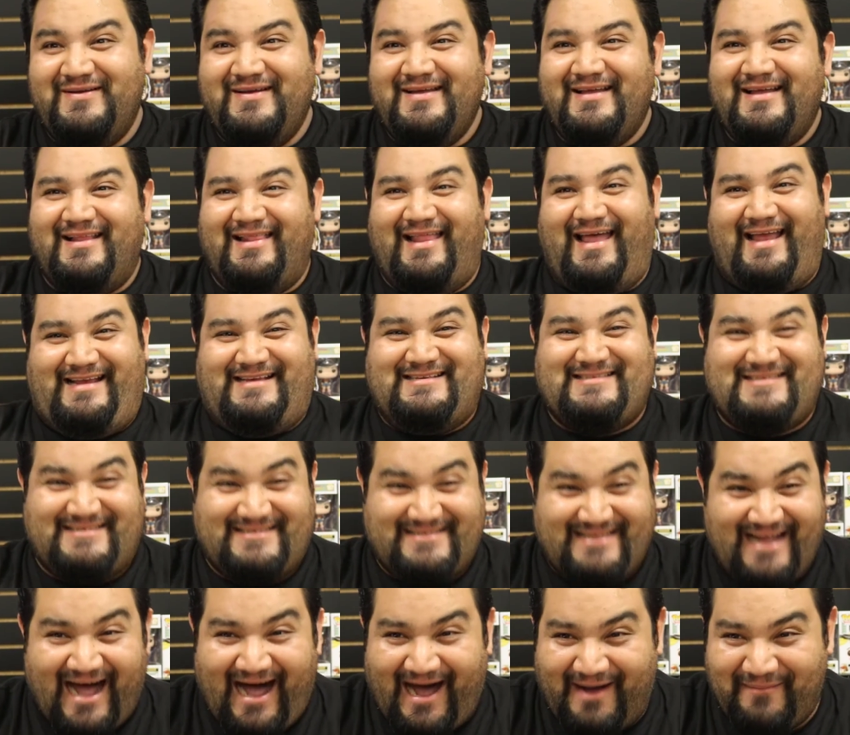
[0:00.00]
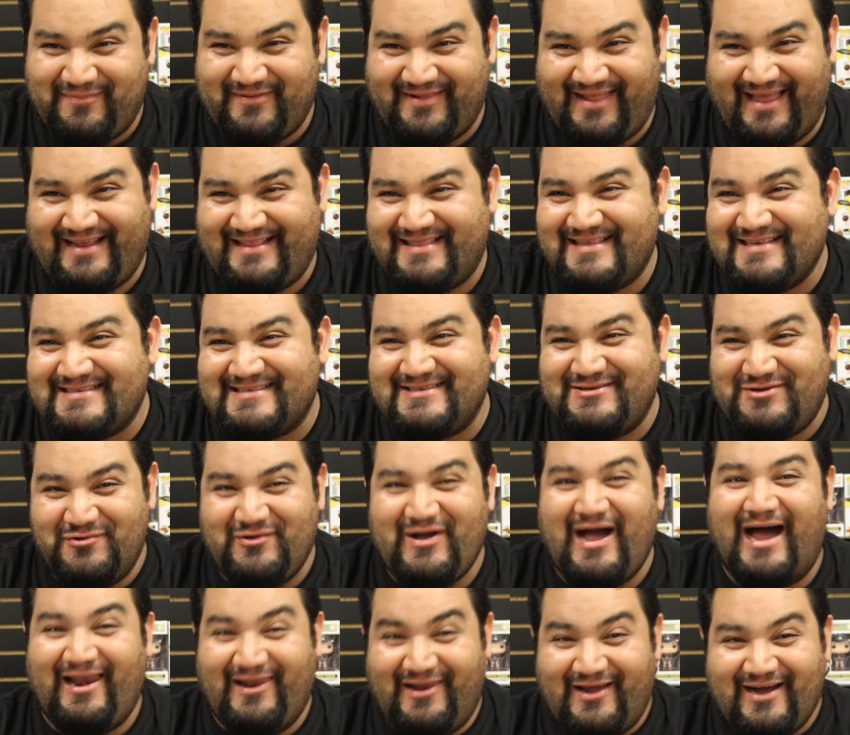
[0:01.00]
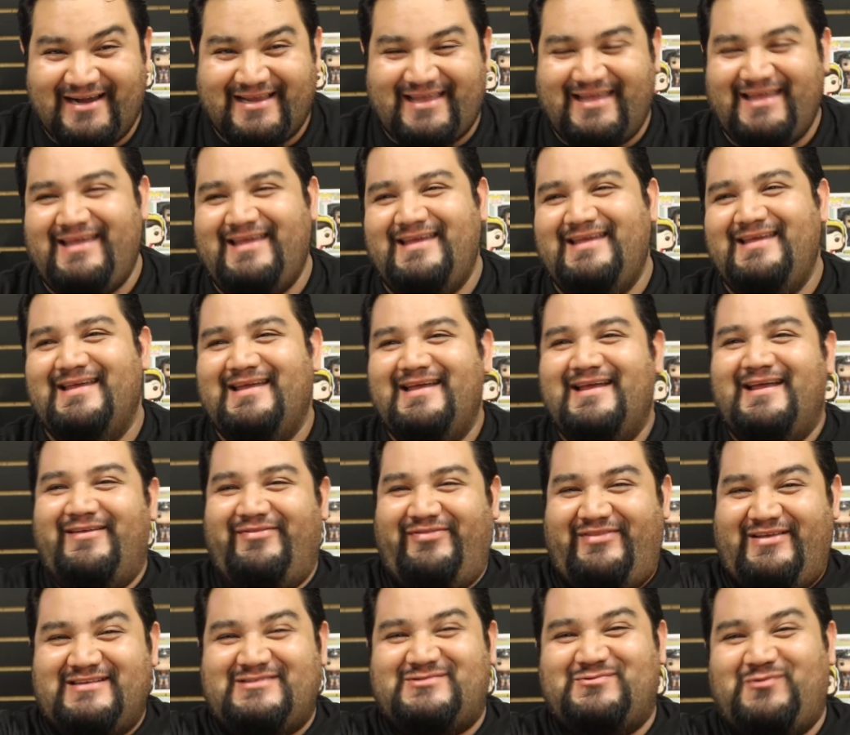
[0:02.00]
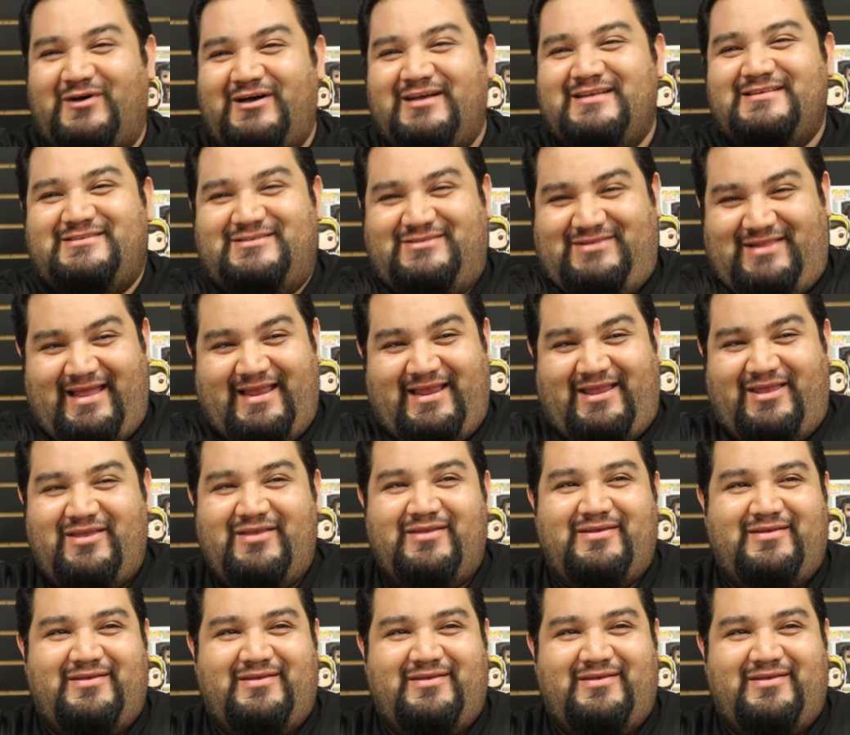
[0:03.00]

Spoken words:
Like, stop. Like, this, you got lucky. This was like,